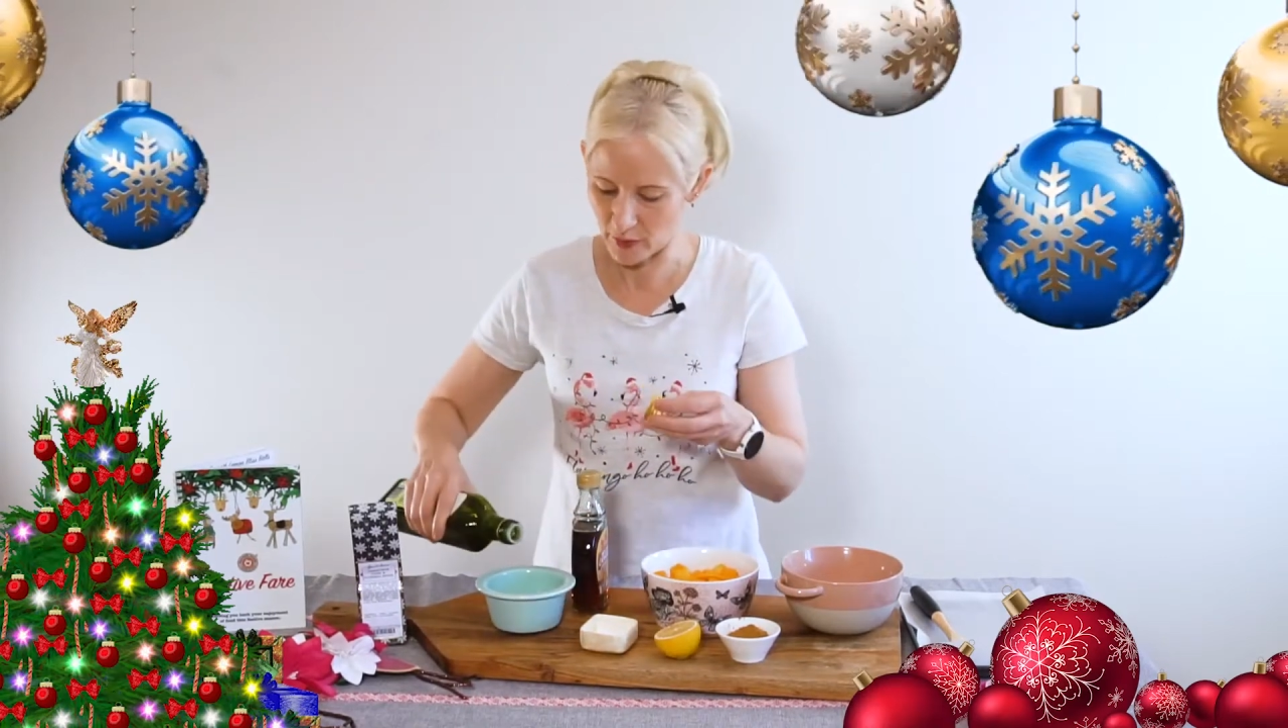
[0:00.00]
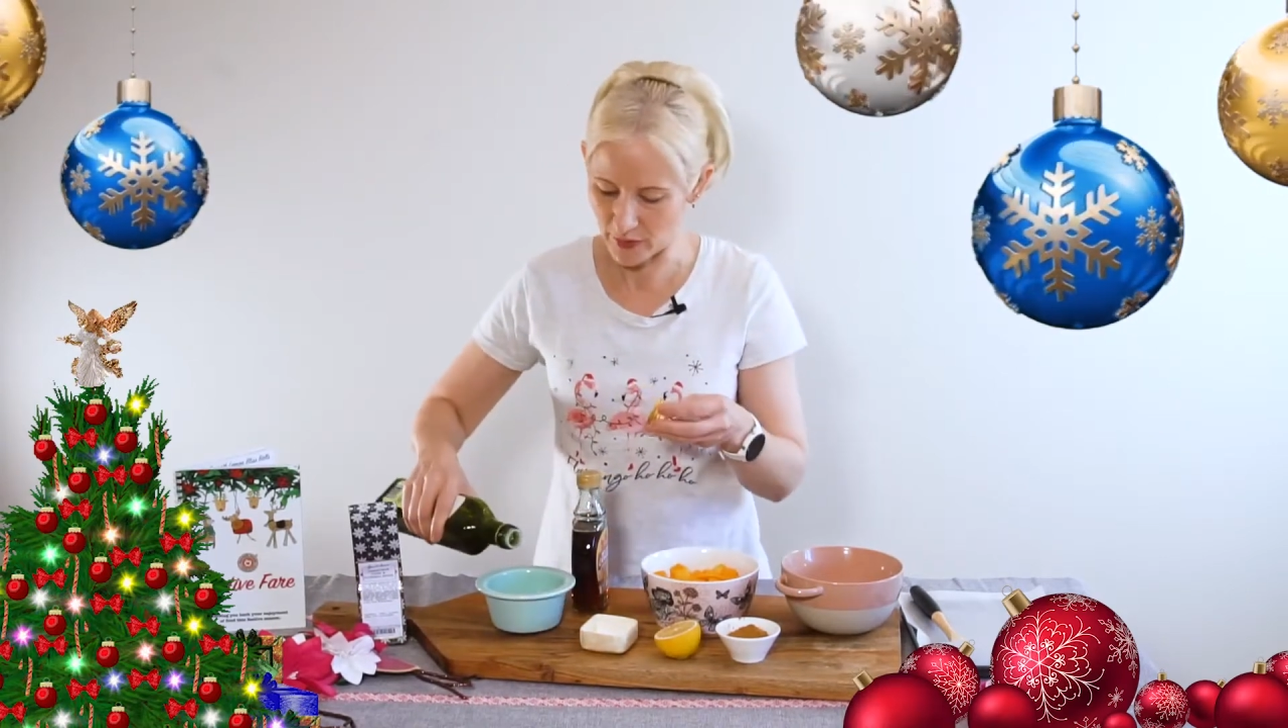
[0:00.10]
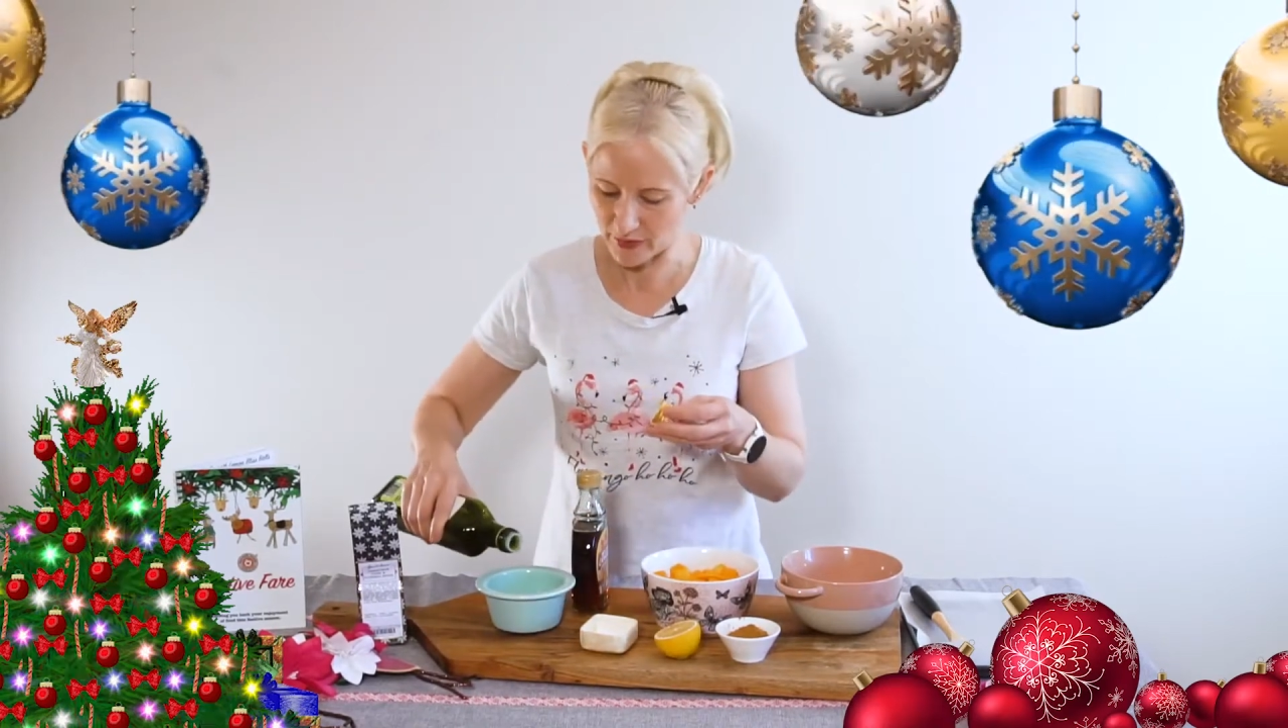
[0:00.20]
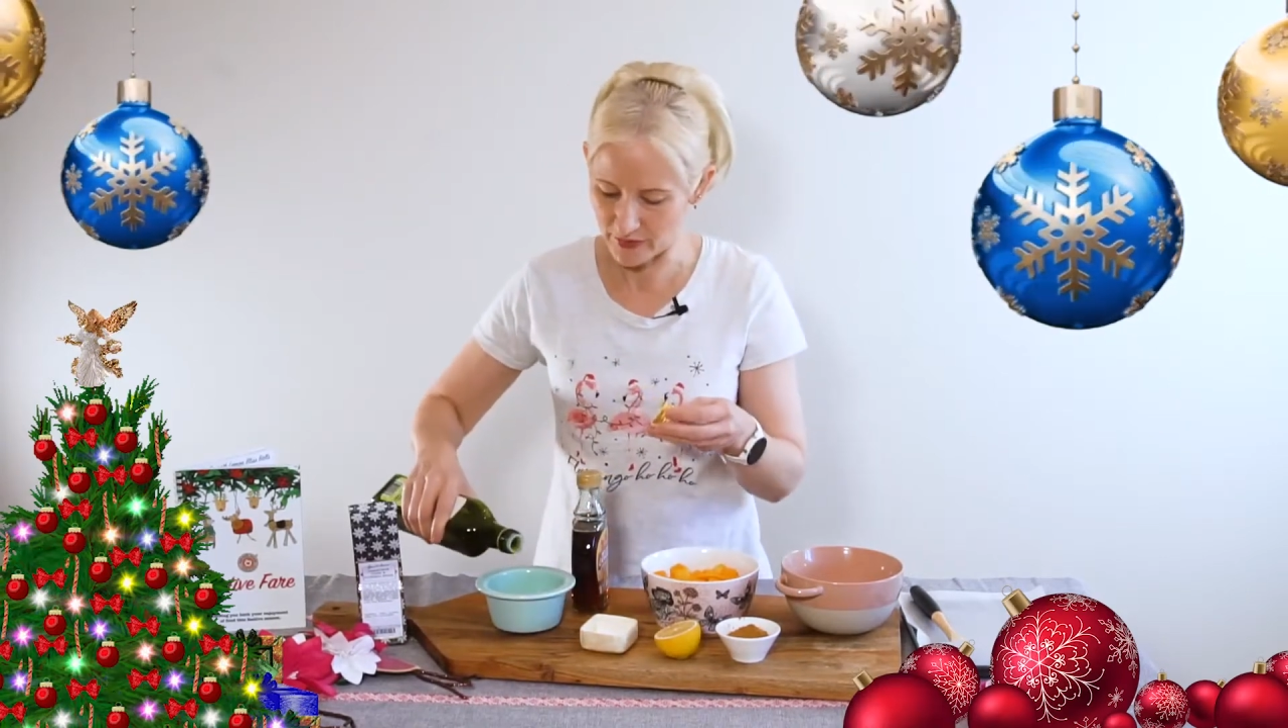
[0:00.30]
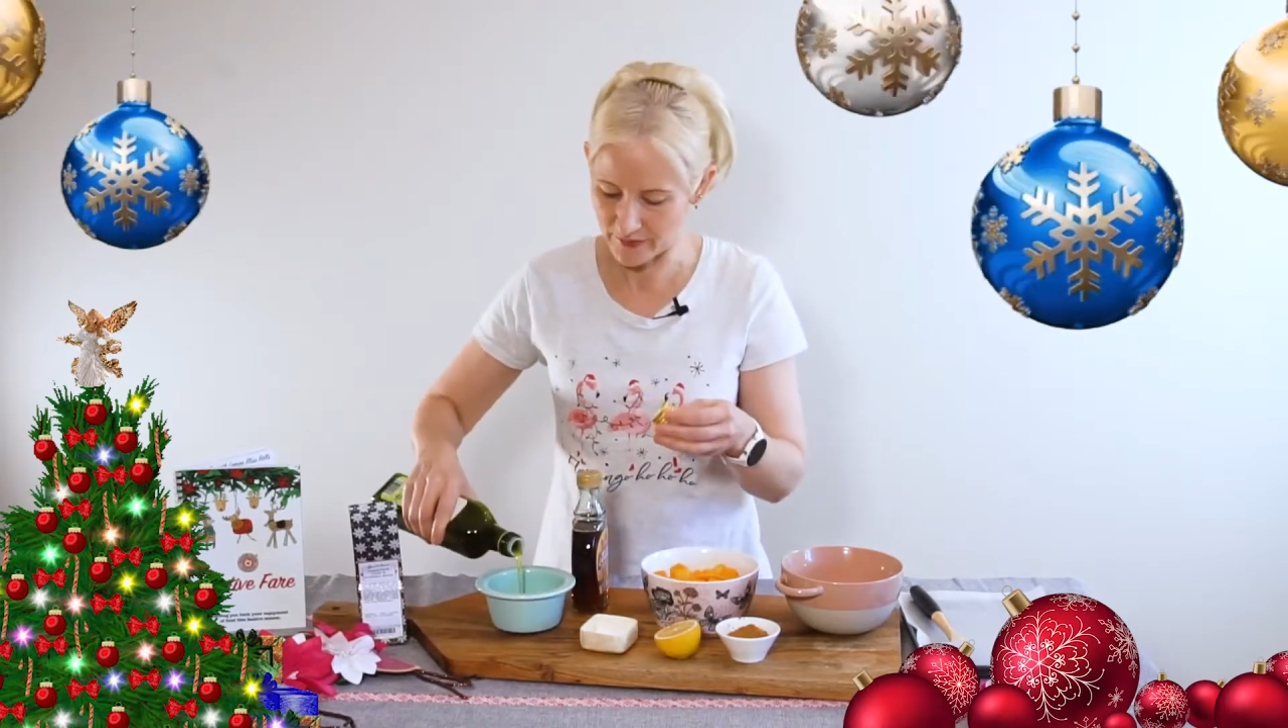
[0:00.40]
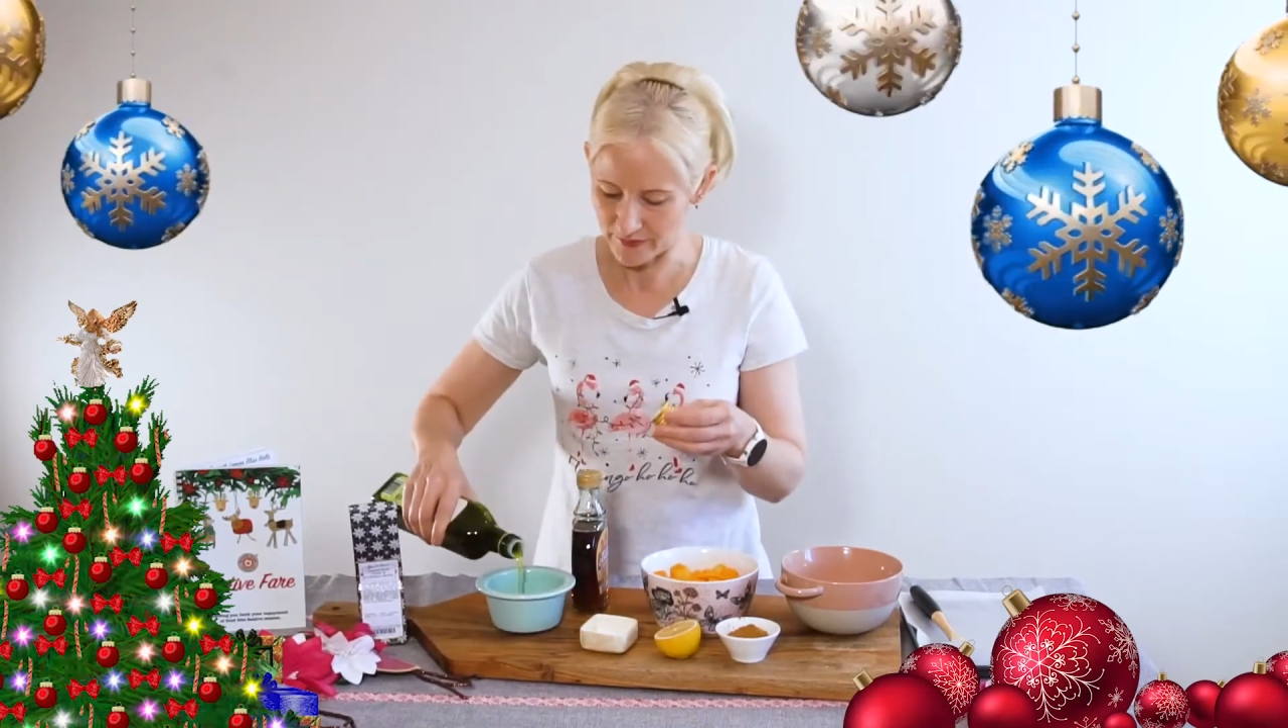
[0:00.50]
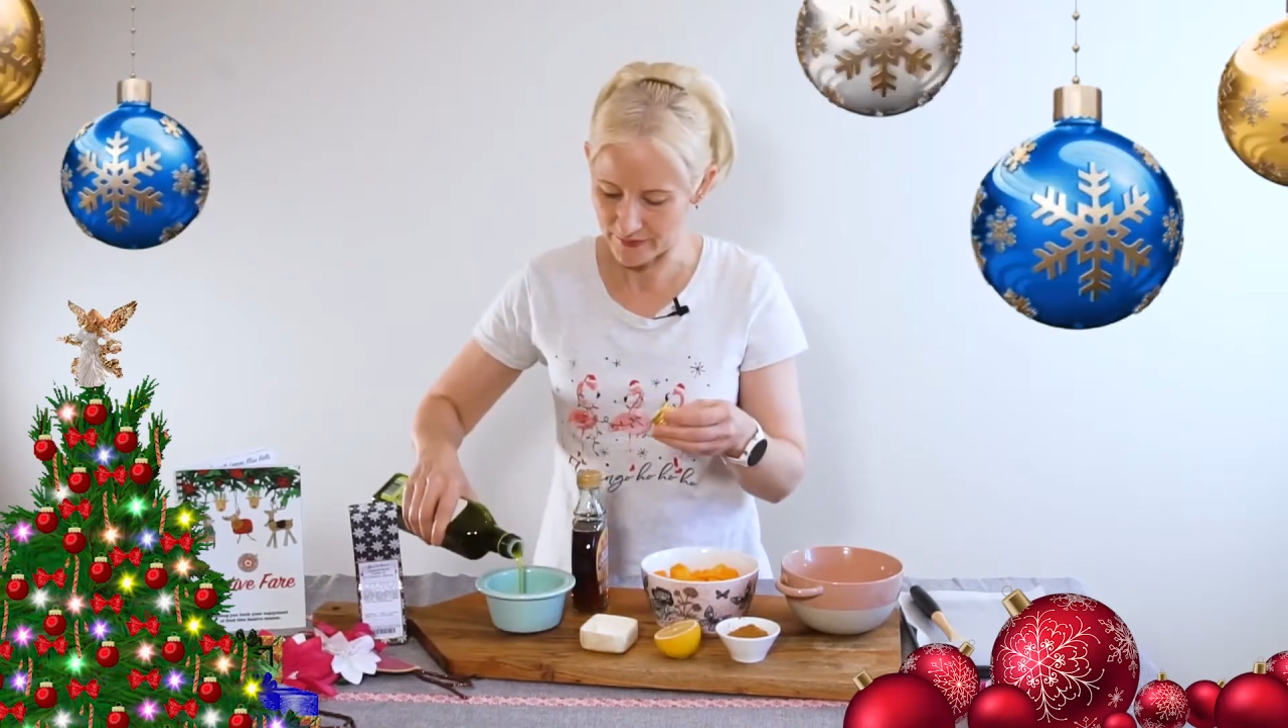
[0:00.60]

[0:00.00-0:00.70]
oil,